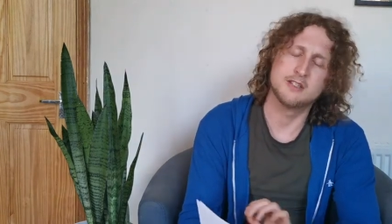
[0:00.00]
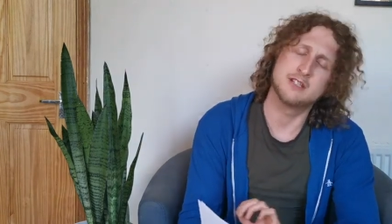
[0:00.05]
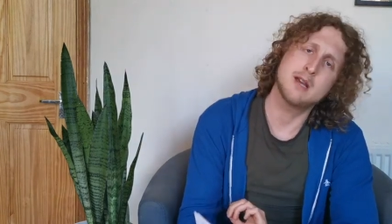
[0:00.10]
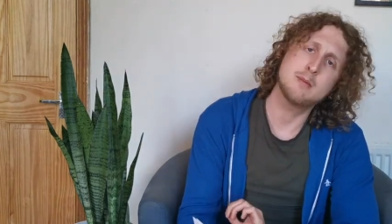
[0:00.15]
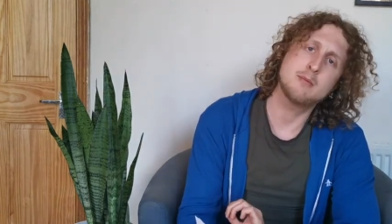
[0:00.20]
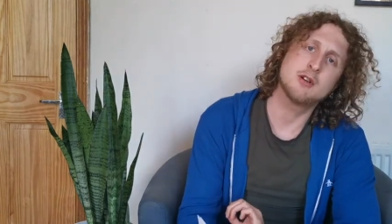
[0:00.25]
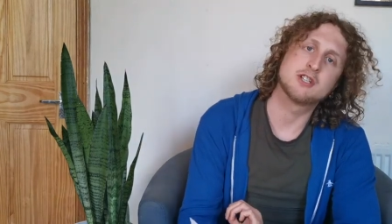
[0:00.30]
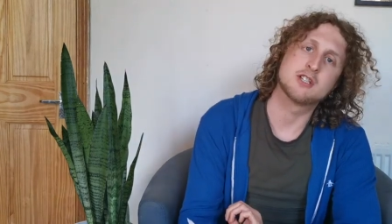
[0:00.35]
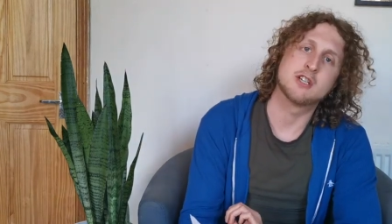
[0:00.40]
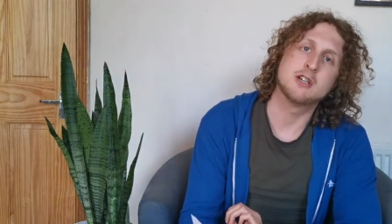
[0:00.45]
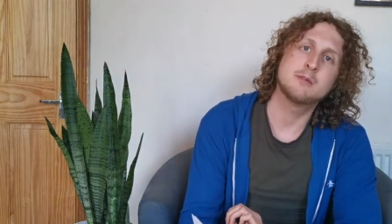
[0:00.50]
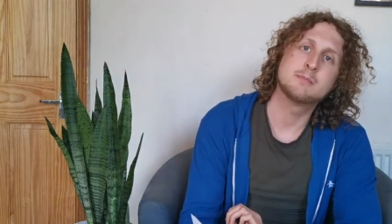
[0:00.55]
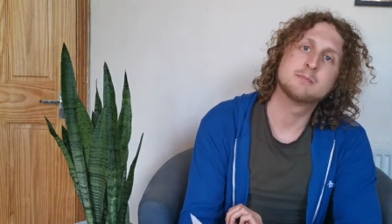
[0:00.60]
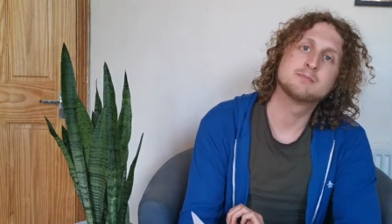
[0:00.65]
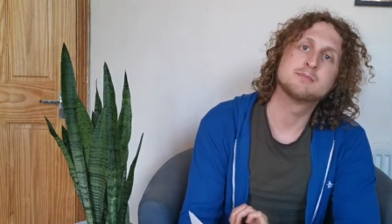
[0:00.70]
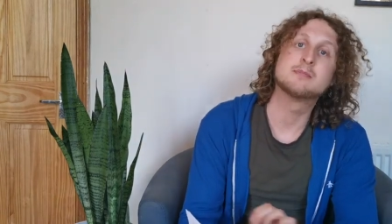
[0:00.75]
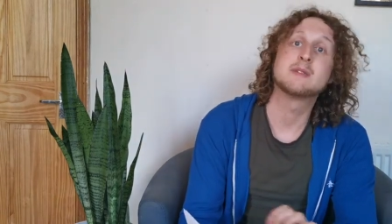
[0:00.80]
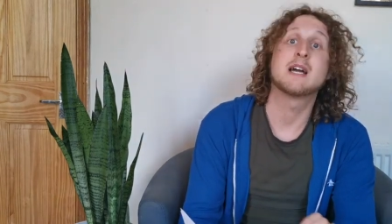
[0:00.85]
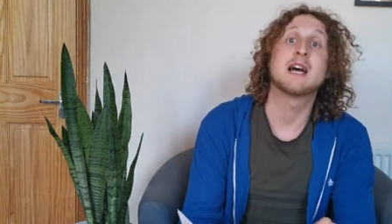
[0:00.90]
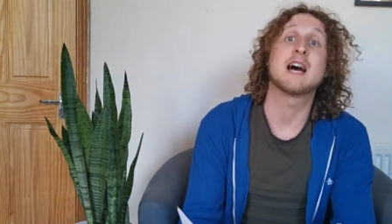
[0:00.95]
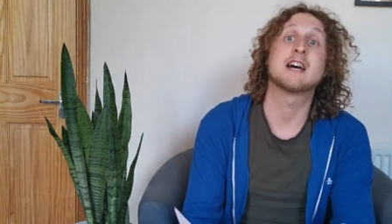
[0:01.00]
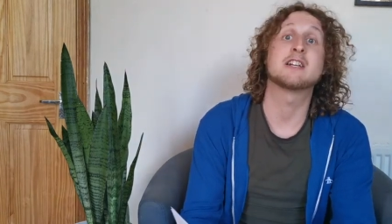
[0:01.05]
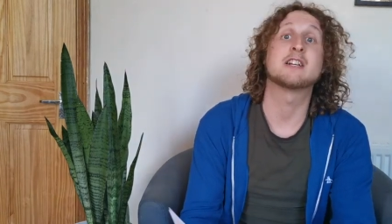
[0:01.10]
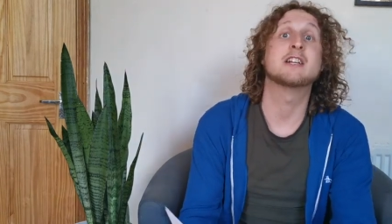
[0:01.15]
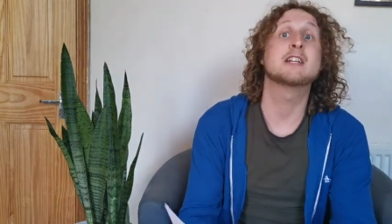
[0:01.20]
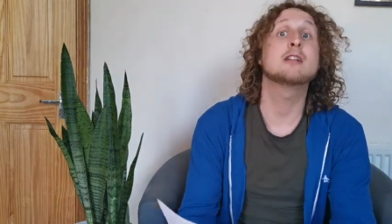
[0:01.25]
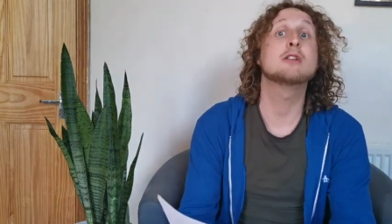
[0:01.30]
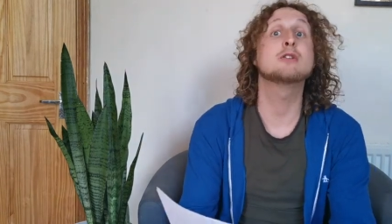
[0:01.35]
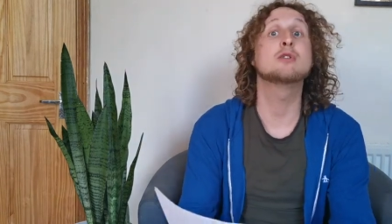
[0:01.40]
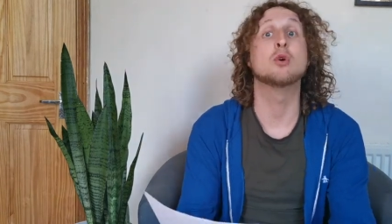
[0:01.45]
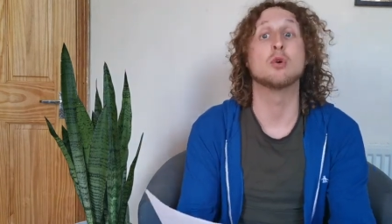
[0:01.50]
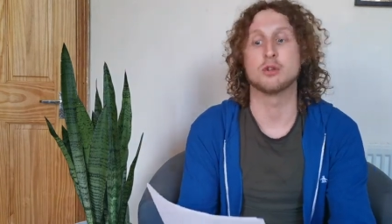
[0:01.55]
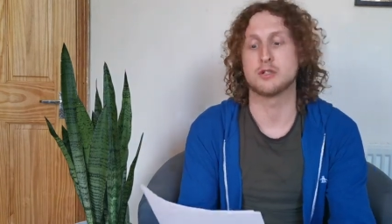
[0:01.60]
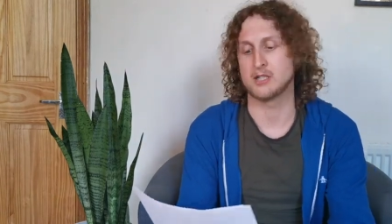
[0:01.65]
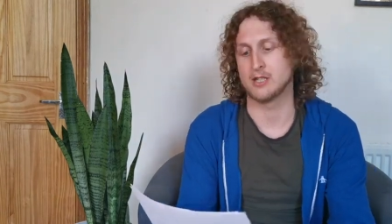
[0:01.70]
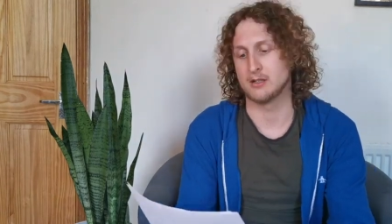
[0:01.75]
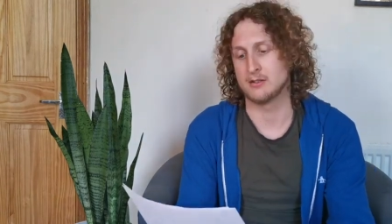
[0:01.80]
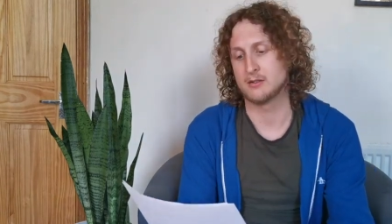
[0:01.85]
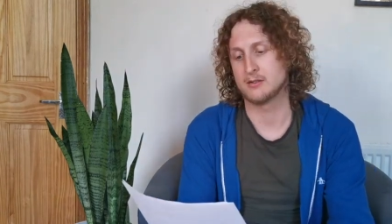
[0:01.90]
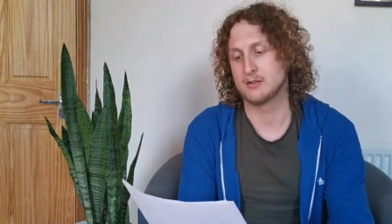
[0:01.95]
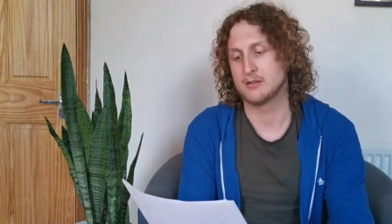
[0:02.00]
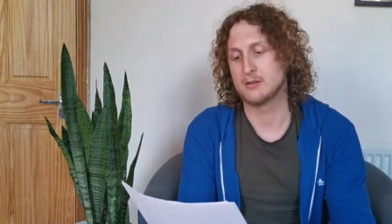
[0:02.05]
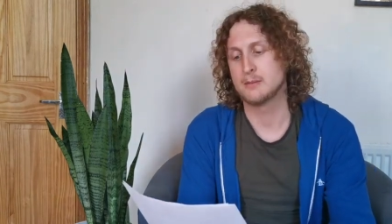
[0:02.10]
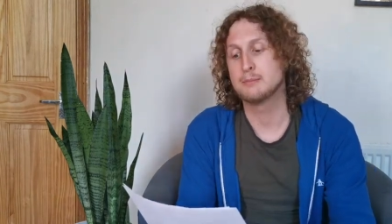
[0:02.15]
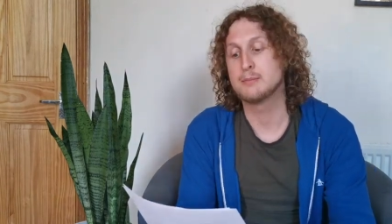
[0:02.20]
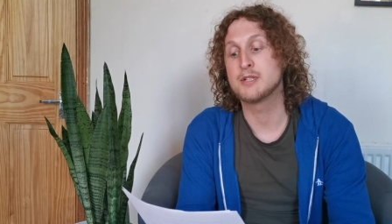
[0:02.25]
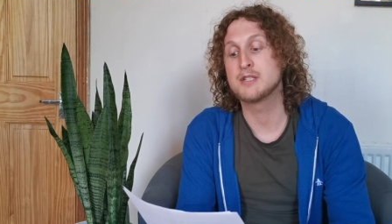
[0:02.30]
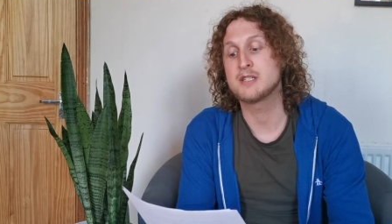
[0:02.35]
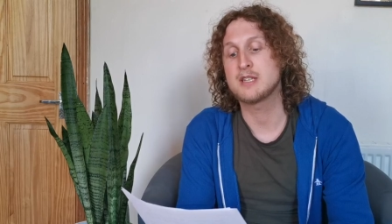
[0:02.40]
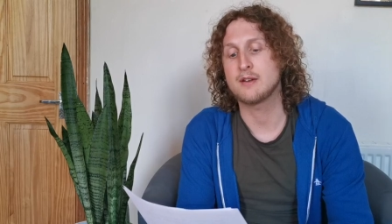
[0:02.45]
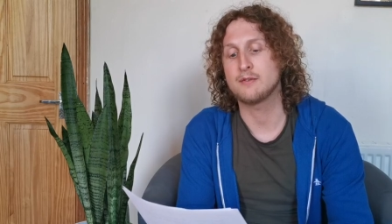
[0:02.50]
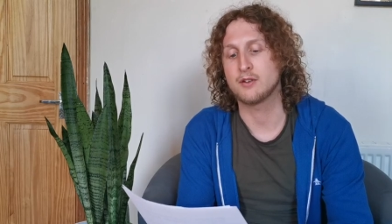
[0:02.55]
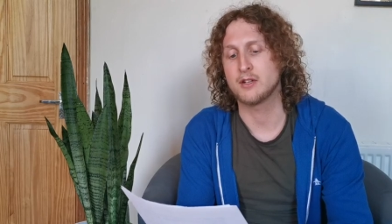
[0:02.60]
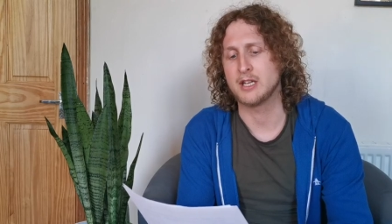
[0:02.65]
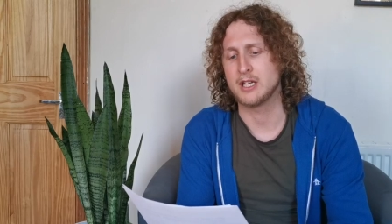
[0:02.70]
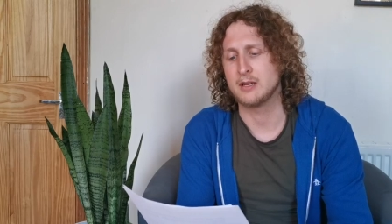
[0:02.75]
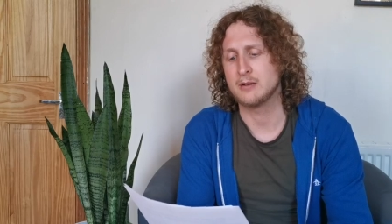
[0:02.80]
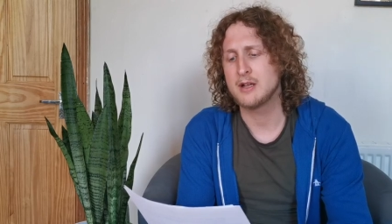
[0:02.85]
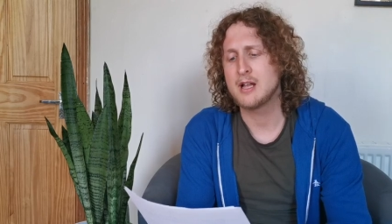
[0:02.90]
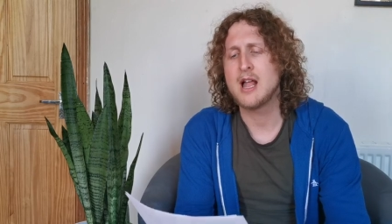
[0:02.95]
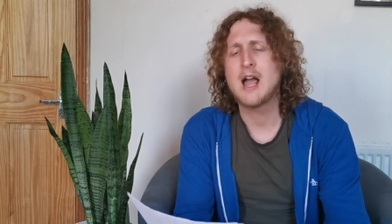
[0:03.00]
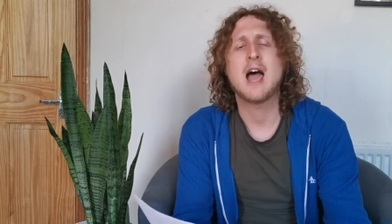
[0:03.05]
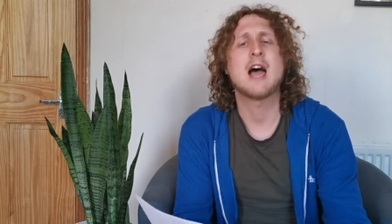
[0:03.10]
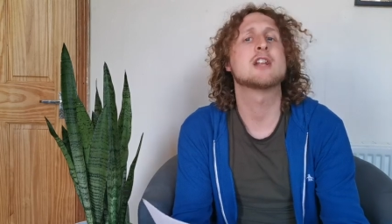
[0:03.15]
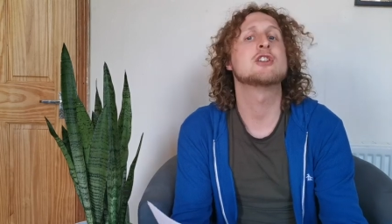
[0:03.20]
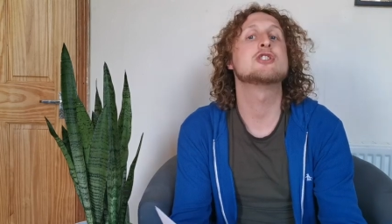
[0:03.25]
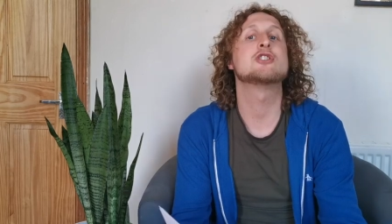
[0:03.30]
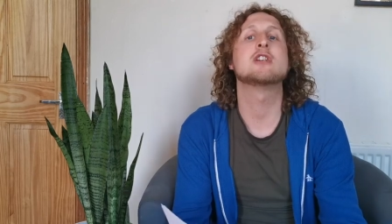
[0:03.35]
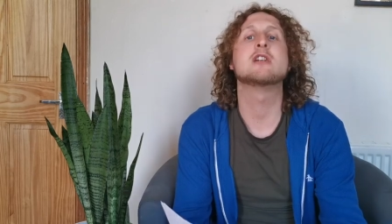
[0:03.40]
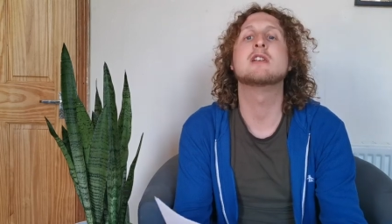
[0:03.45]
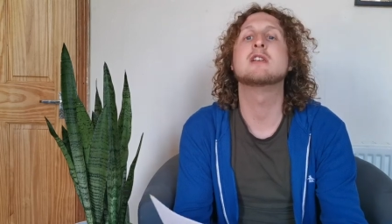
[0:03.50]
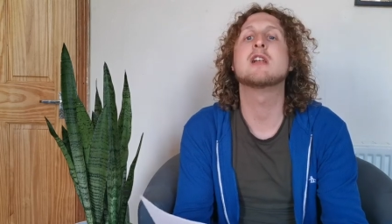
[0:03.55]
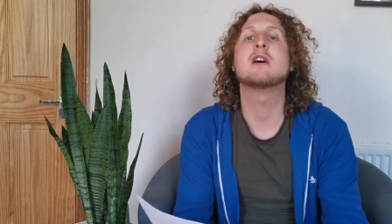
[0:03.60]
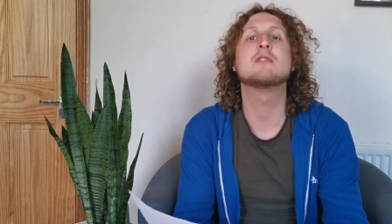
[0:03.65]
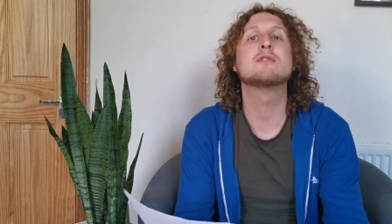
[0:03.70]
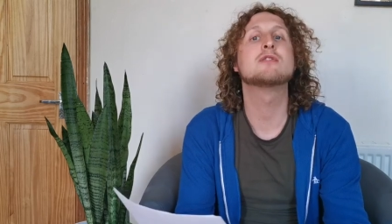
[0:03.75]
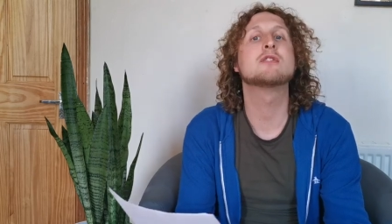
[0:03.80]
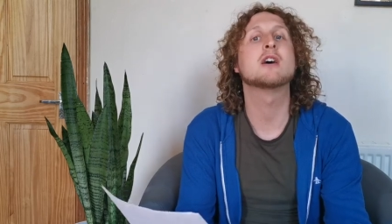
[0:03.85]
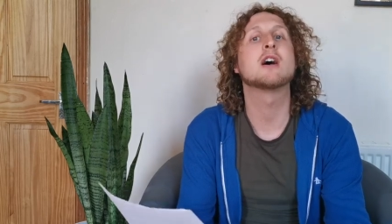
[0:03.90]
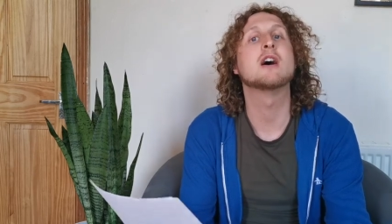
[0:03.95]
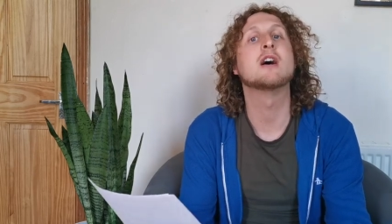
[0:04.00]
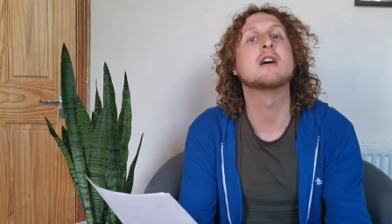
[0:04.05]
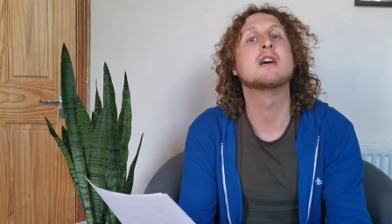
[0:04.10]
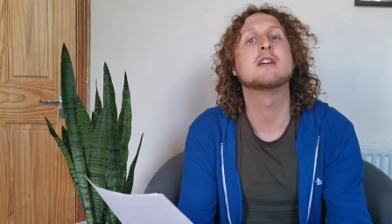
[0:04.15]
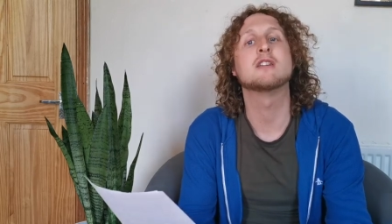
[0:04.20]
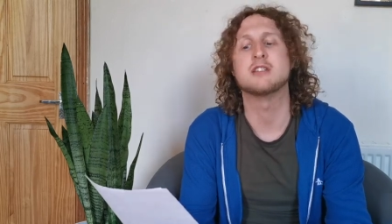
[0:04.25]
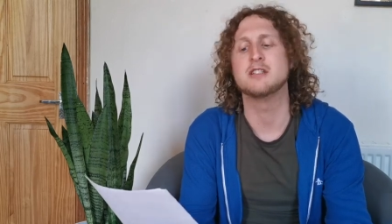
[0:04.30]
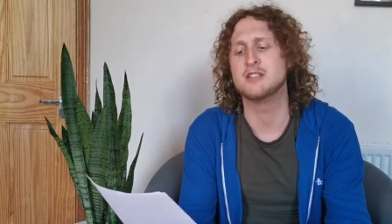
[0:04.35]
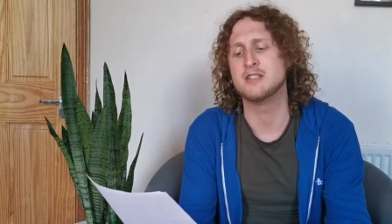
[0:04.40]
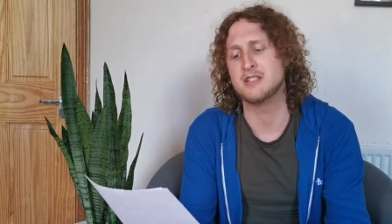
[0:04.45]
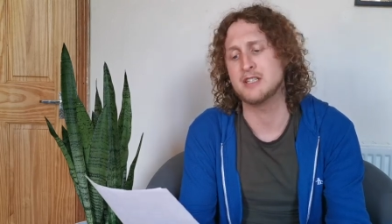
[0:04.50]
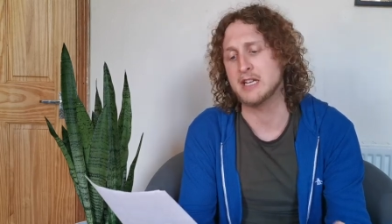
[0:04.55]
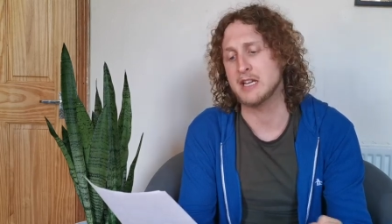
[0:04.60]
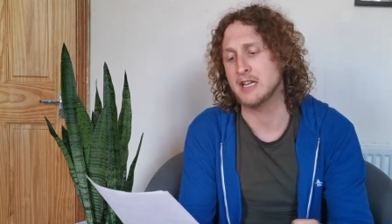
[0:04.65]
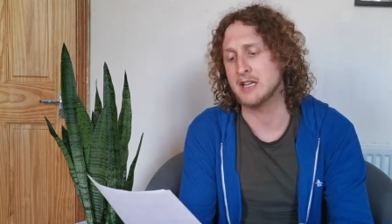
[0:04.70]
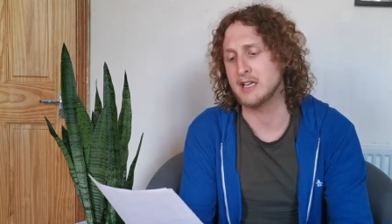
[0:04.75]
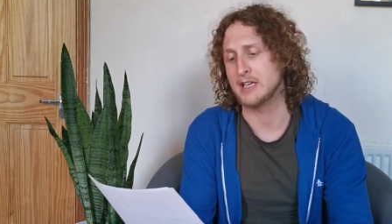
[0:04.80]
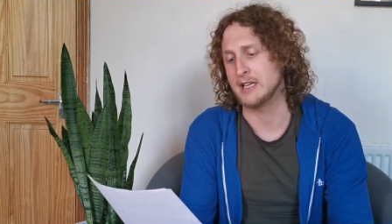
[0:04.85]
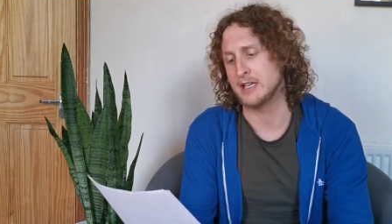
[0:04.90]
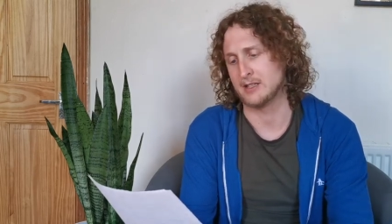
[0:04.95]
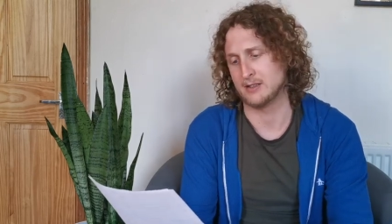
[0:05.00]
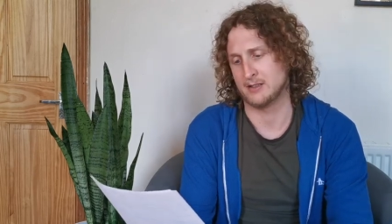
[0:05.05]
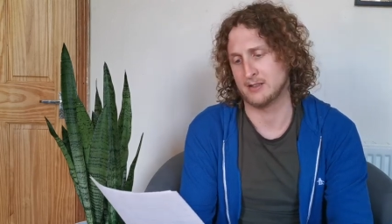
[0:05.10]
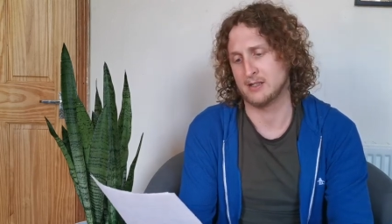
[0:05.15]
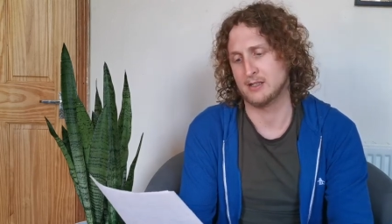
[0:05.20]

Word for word: Demeter had a little daughter, Persephone, and she loved her dearly.